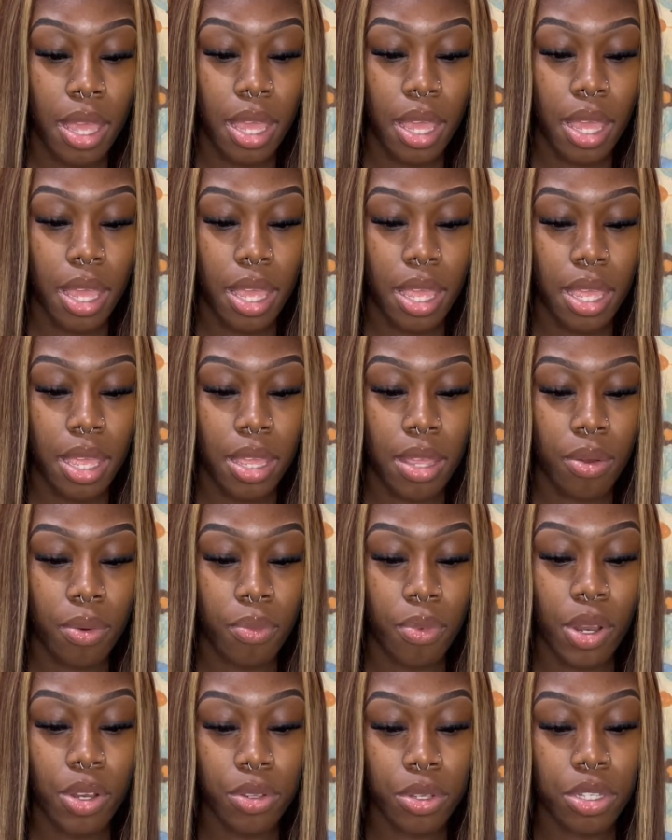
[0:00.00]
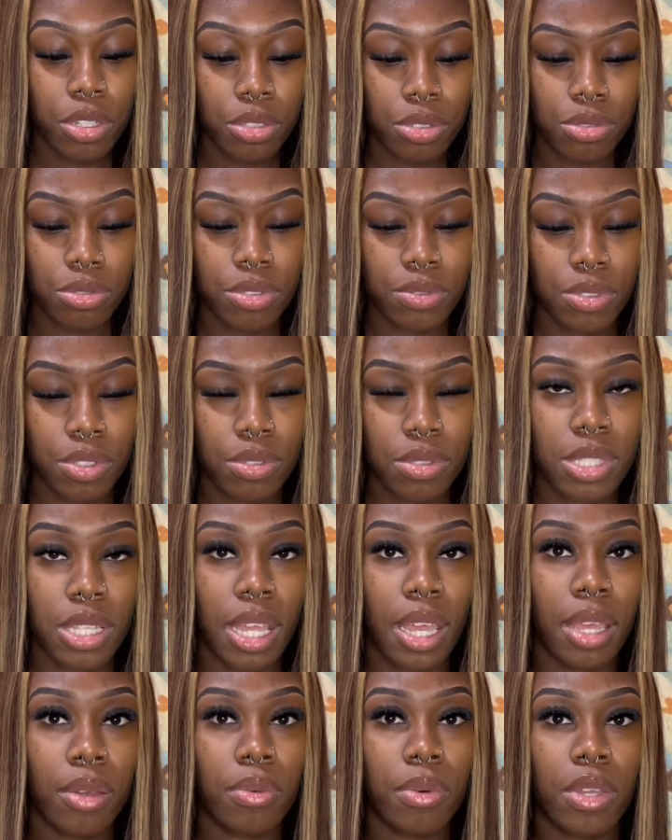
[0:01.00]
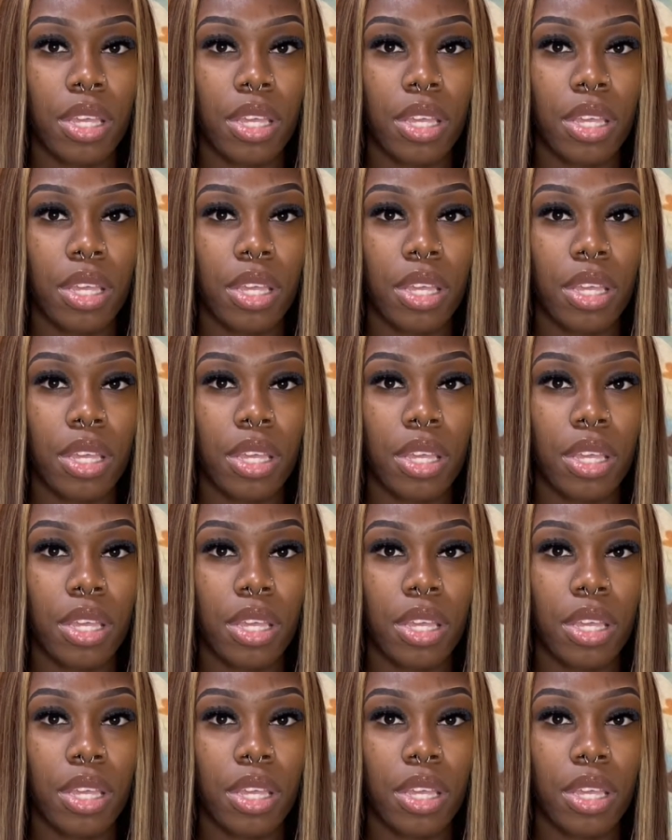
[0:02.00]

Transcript: and where you can do reviews. Like,